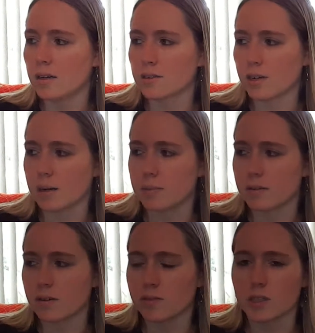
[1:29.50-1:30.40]
Crap, I
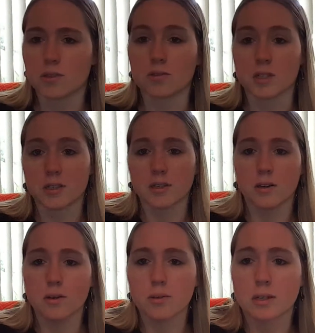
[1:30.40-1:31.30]
left that over there.
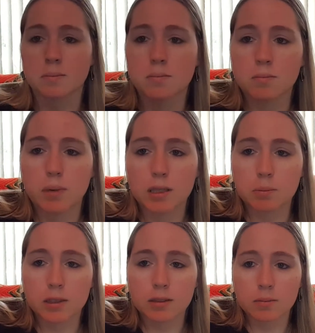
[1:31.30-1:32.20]
Hold on. Pause,
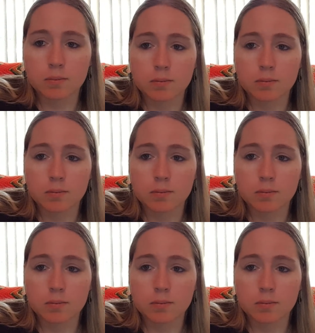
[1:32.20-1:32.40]
please.